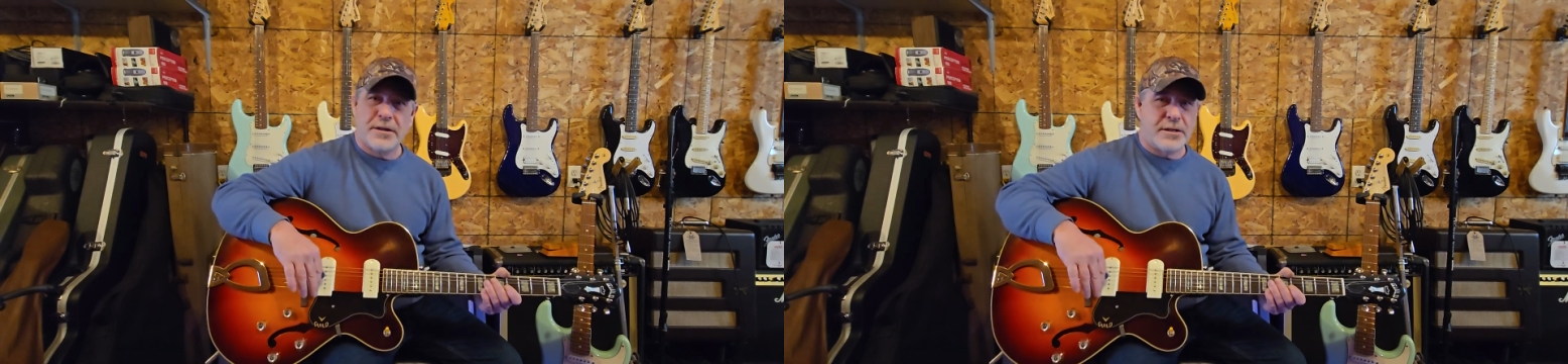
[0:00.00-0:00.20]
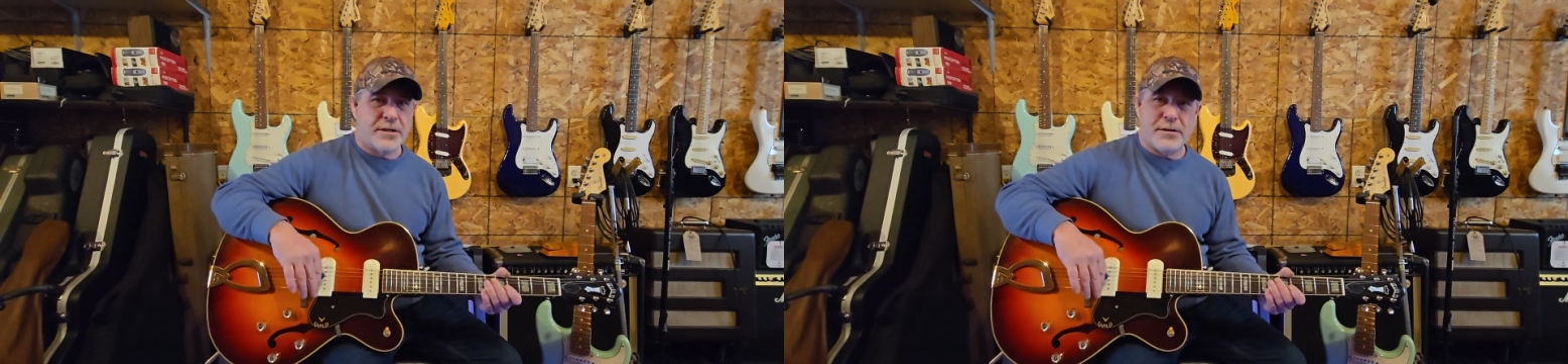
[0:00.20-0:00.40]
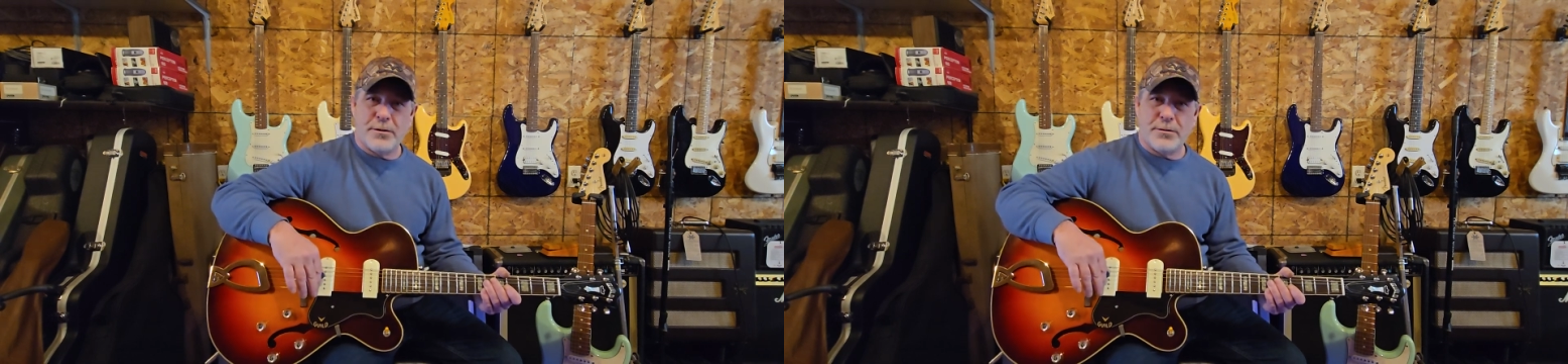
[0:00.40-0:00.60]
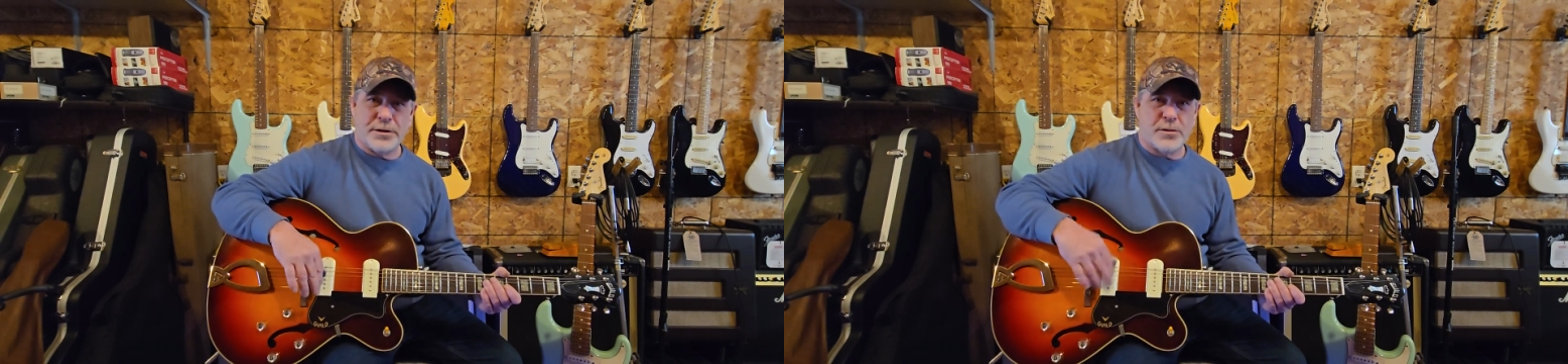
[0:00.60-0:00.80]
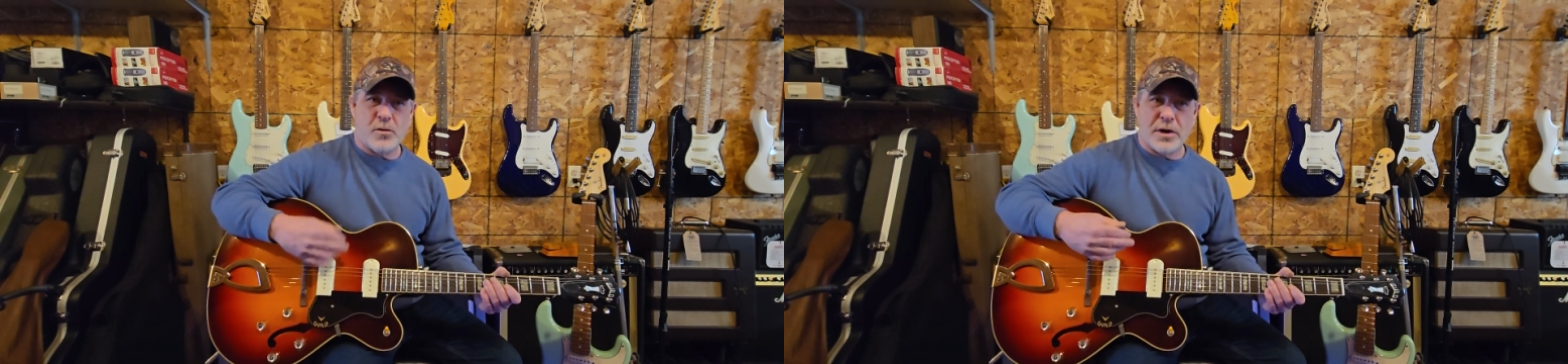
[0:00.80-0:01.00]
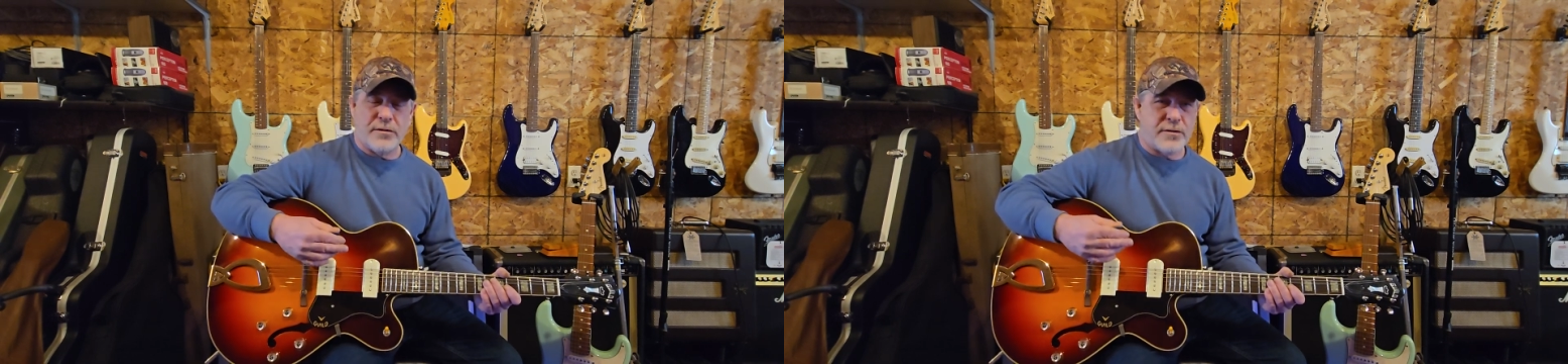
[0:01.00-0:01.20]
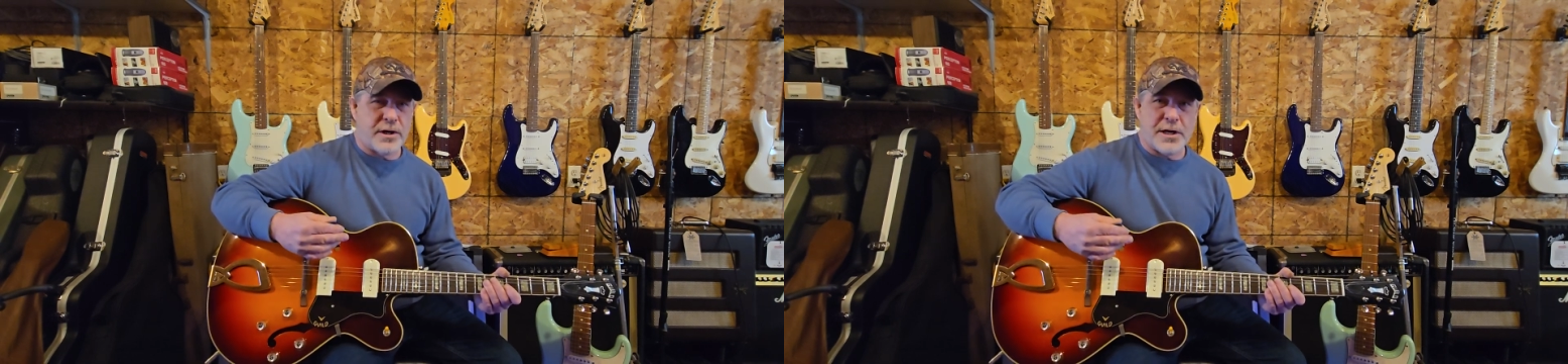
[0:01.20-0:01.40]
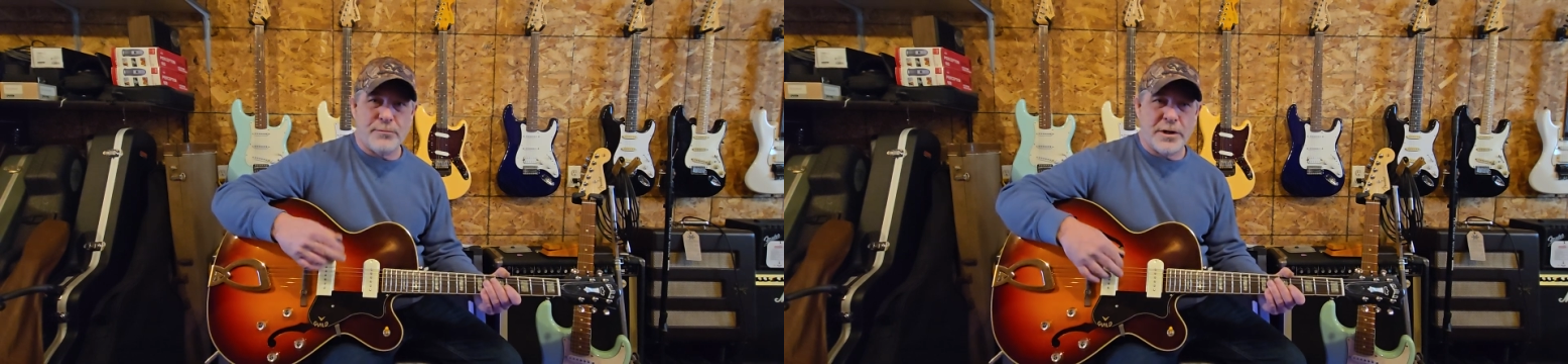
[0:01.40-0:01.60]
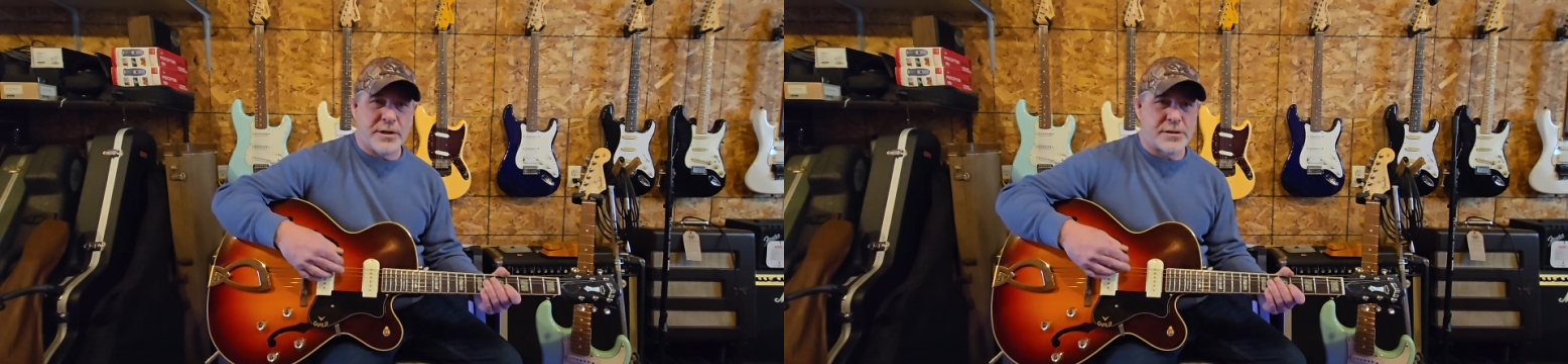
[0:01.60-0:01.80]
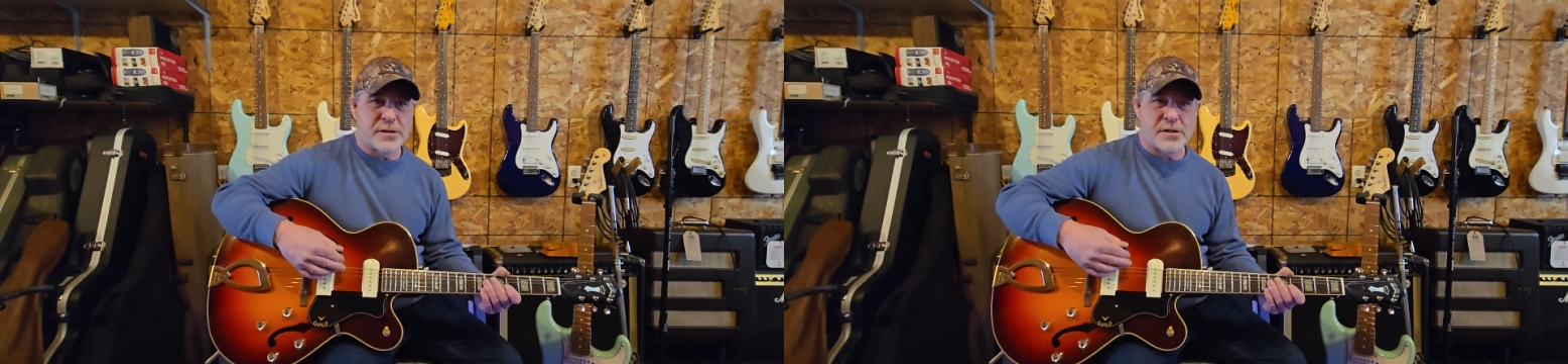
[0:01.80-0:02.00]
you know, within 25
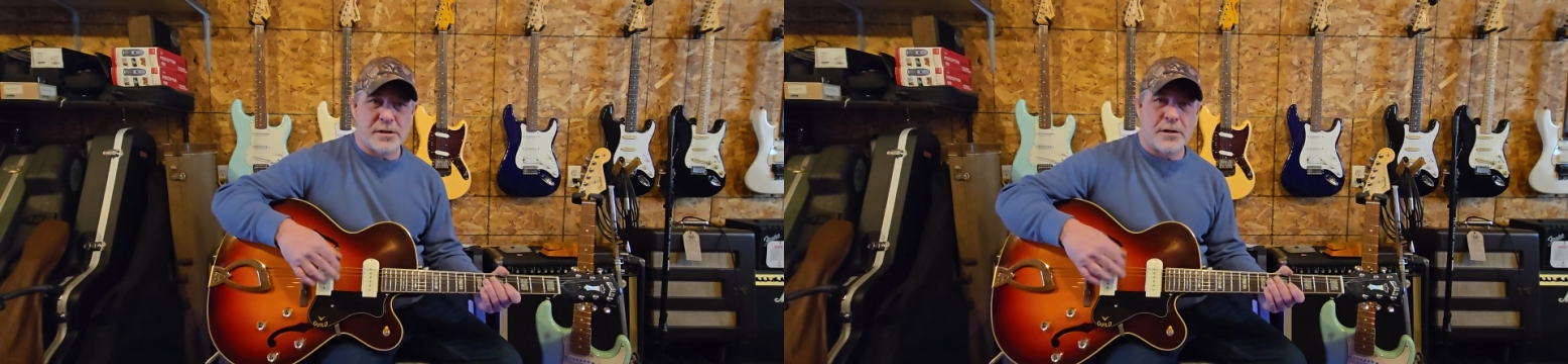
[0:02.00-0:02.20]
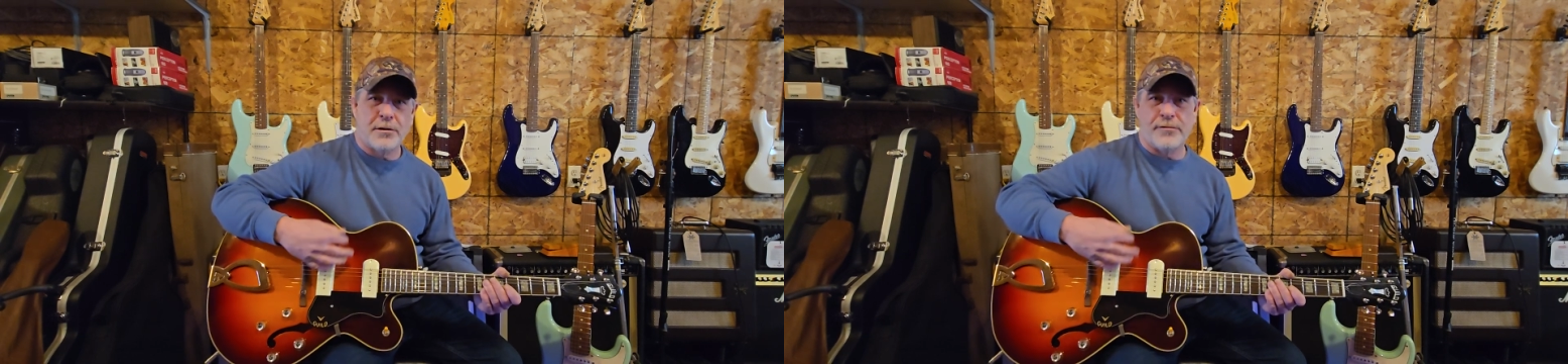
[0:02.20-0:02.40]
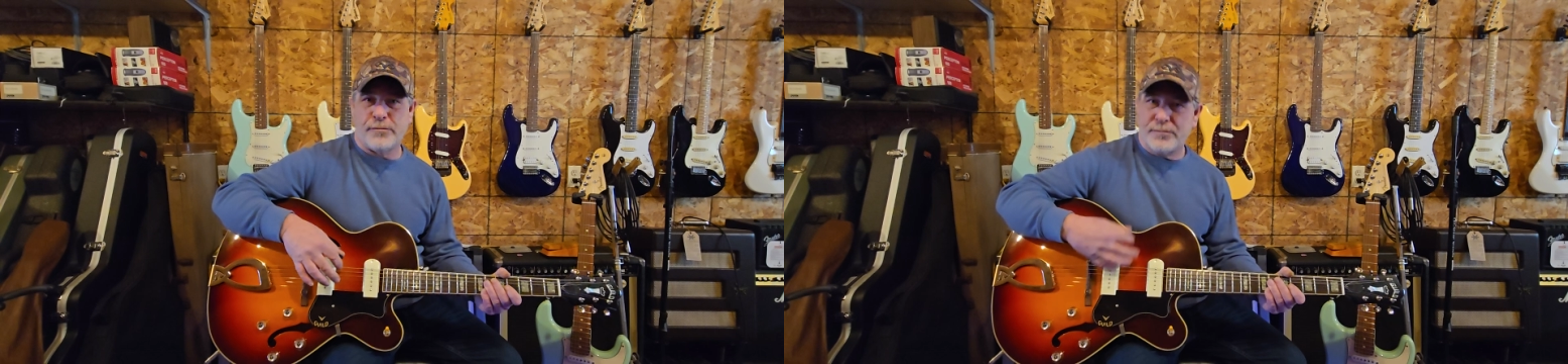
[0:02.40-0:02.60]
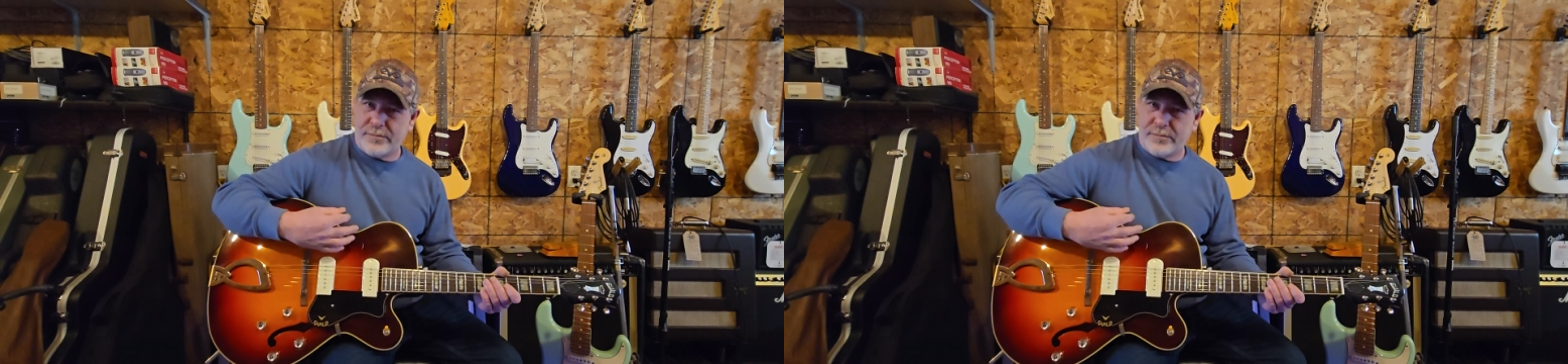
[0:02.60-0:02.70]
minutes or so of